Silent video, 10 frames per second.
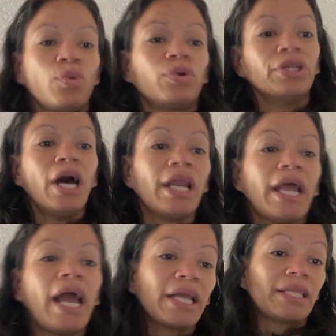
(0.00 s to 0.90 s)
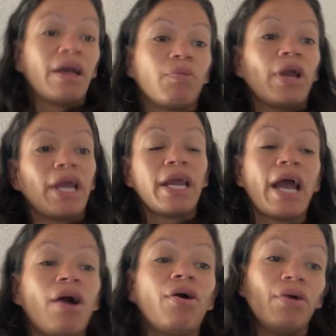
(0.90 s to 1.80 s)
will not act that way
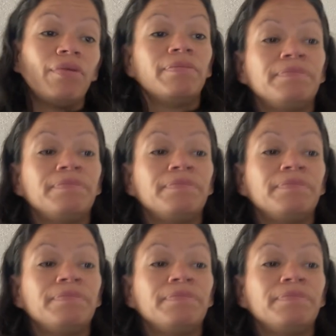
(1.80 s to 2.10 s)
at all.